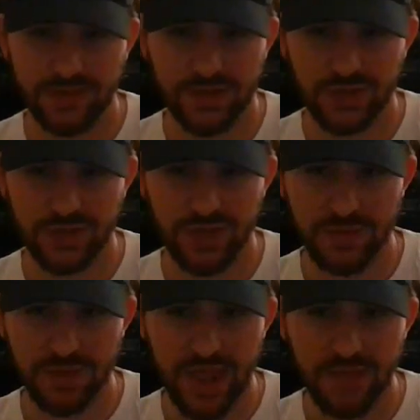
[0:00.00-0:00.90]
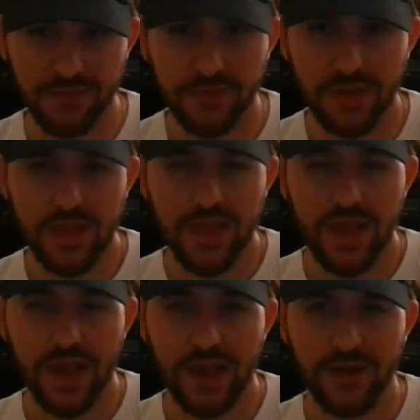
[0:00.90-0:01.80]
that's just the name he gave him.
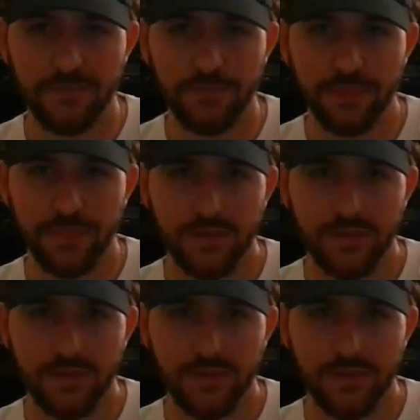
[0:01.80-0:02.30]
Um,